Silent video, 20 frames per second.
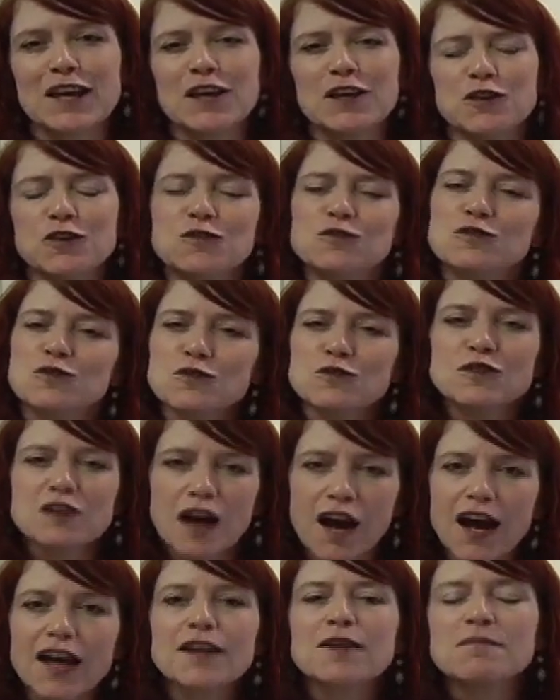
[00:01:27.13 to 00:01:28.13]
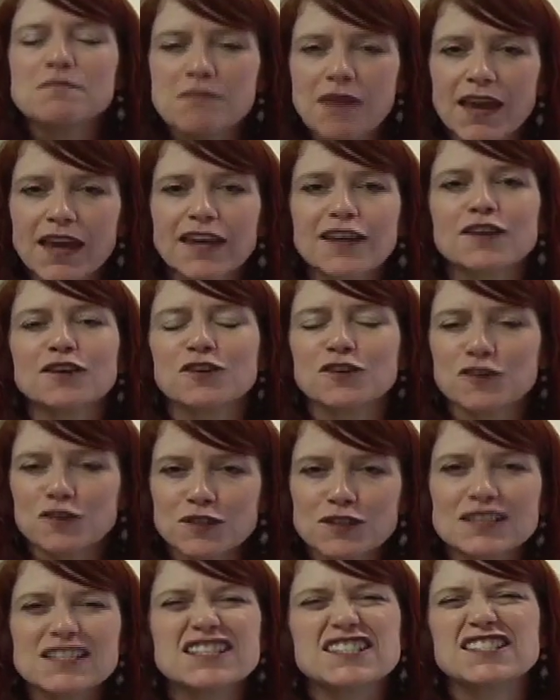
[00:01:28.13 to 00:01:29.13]
You do not make
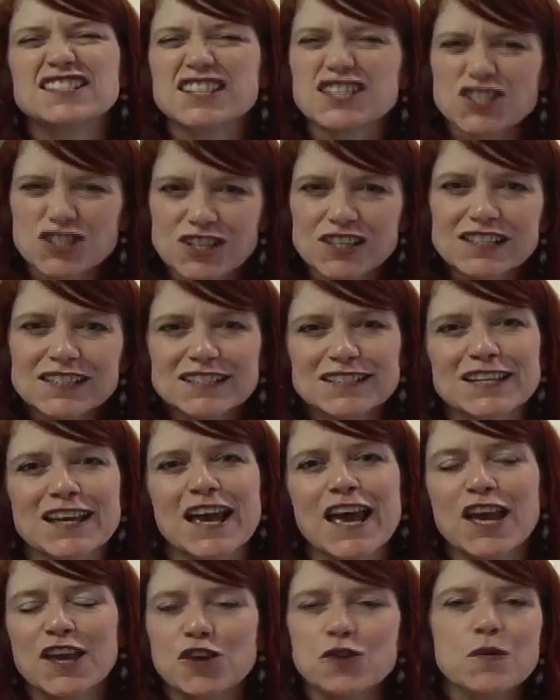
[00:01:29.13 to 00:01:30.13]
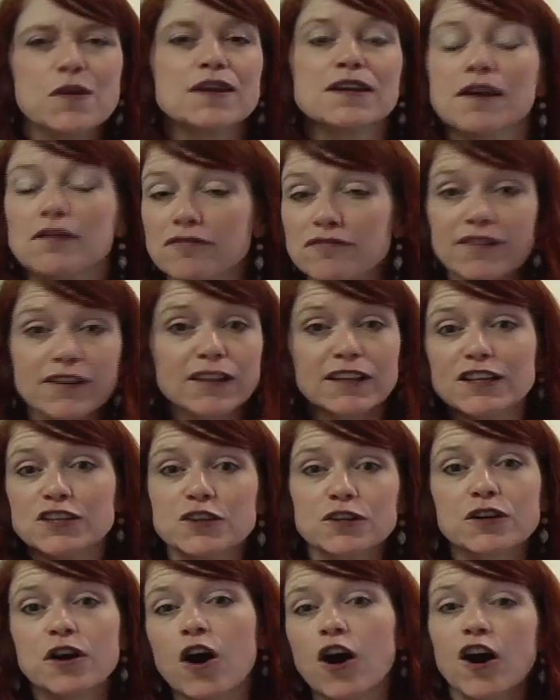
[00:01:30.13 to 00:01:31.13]
good decisions. You end up filling
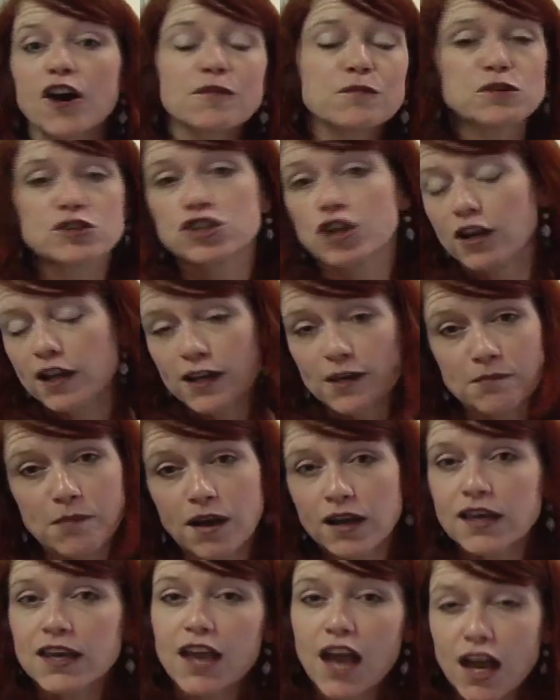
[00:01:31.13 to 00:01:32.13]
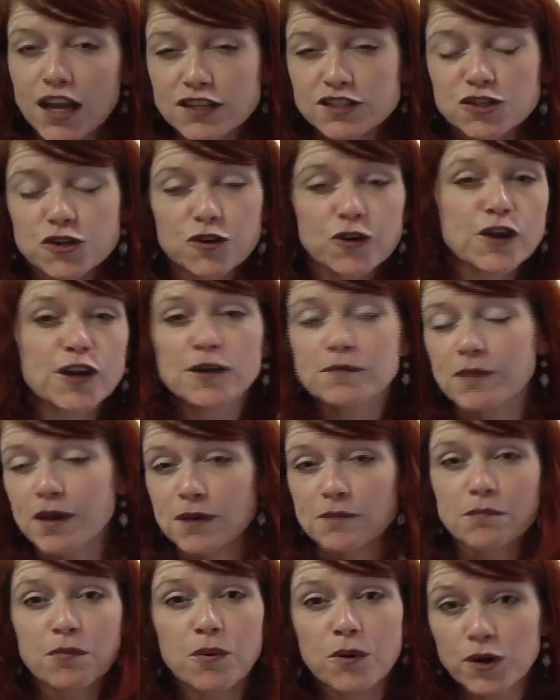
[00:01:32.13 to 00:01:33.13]
your cart with Chunky Monkey ice cream
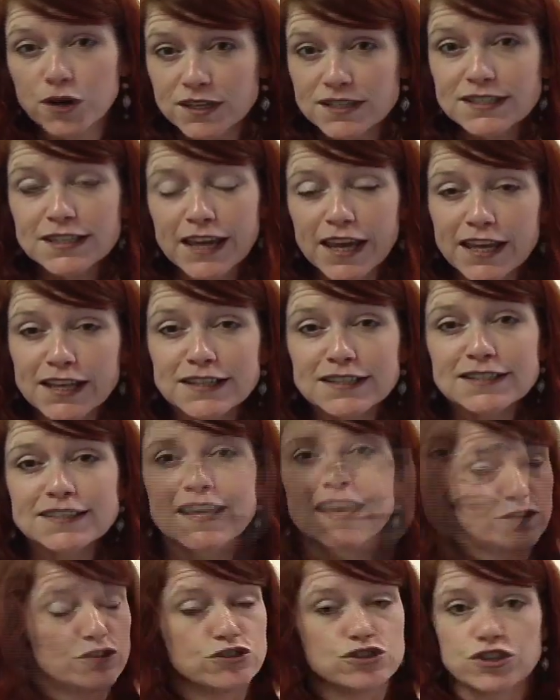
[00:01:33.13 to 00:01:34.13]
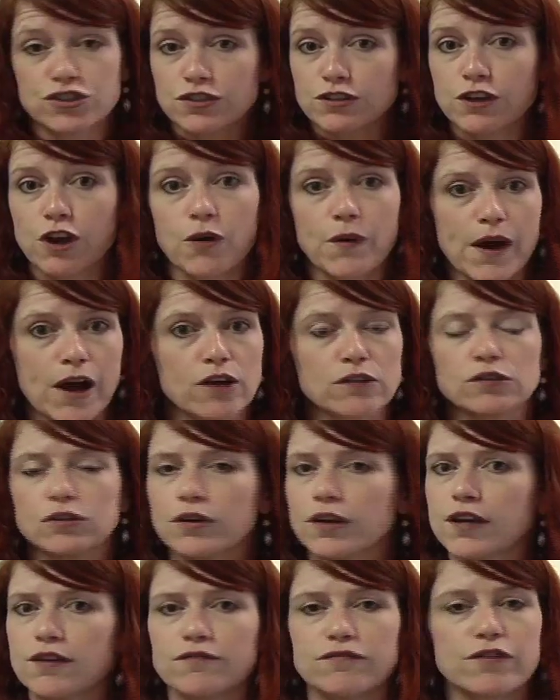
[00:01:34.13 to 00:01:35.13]
and pork skins. You just go out
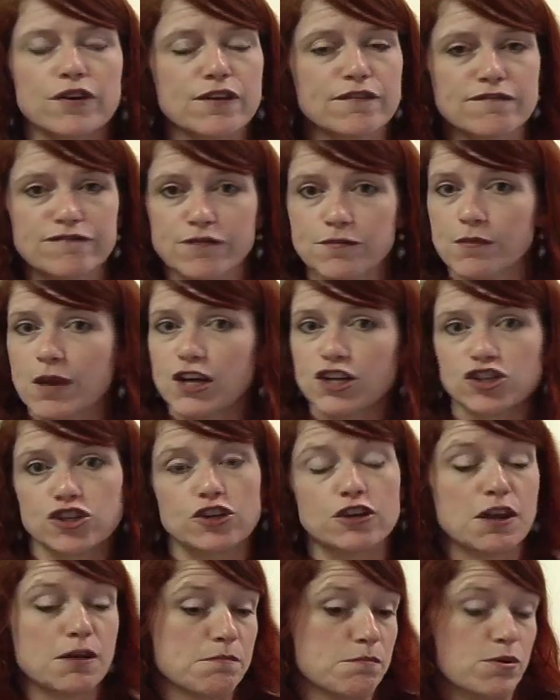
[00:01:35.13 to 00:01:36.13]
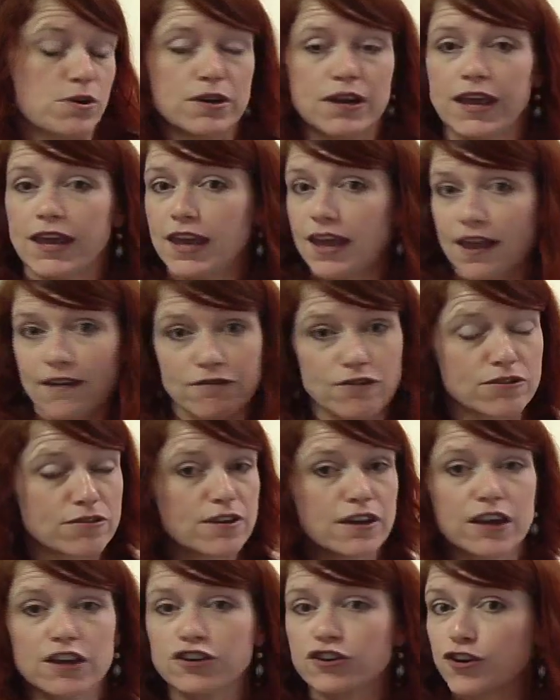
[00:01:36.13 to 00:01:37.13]
looking for information and put
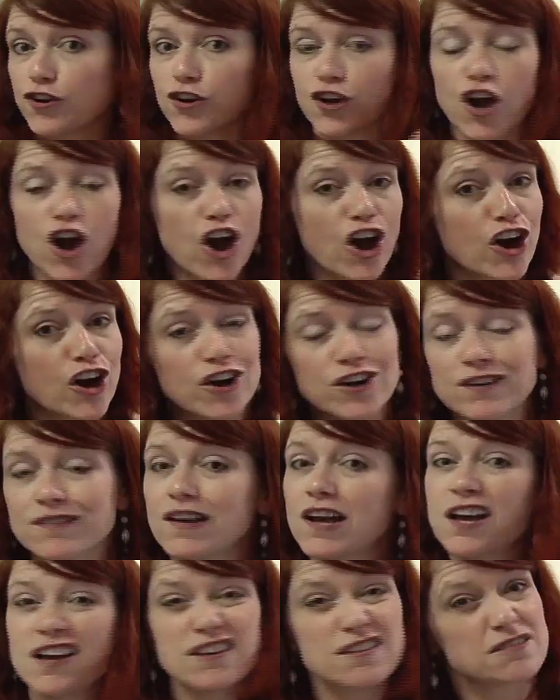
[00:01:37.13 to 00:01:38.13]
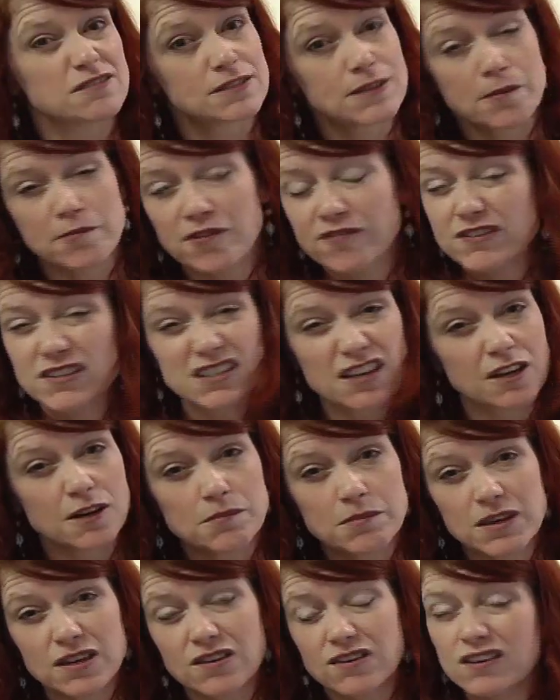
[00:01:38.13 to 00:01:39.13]
everything into your cart. Some of it's going to
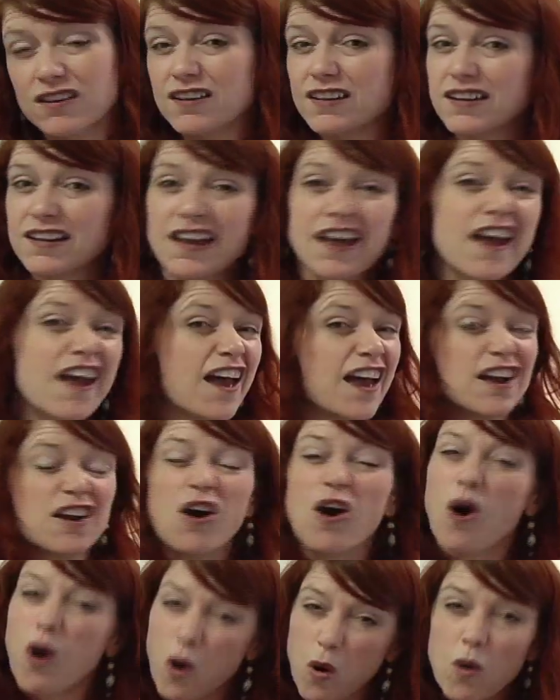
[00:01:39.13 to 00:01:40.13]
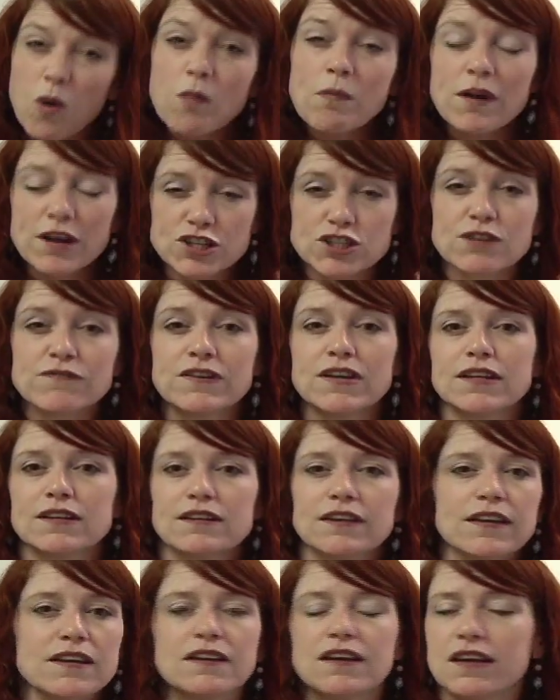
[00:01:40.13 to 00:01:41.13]
be good, and a whole bunch of it
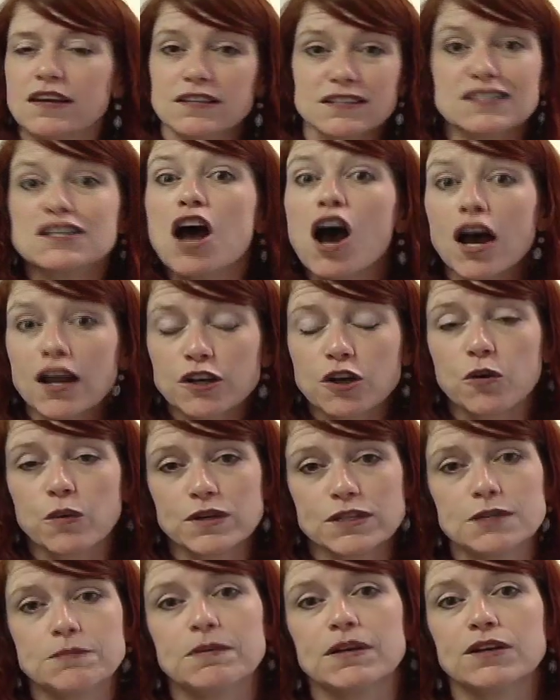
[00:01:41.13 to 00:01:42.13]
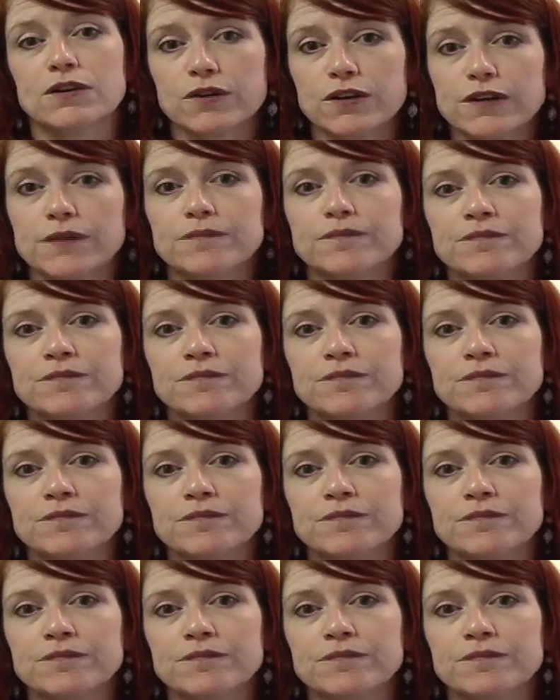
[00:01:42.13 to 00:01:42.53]
is not going to be good.